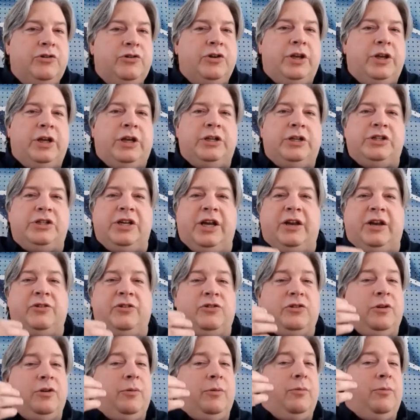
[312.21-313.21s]
and she has
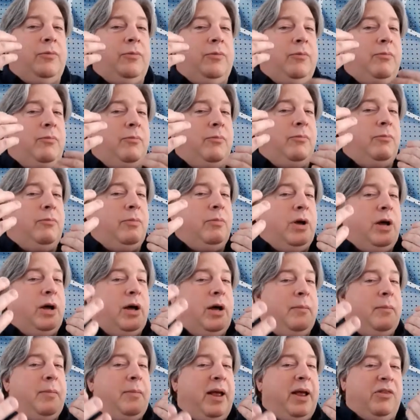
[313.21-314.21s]
some
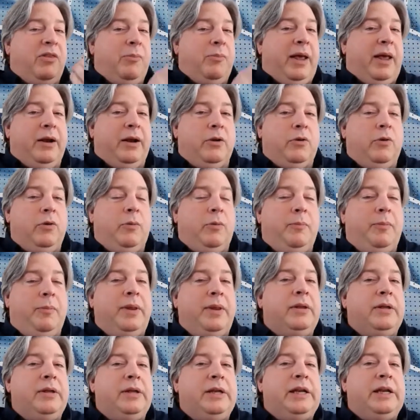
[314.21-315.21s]
mathematical
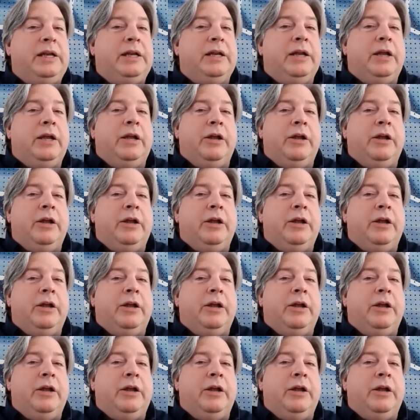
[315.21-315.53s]
ability,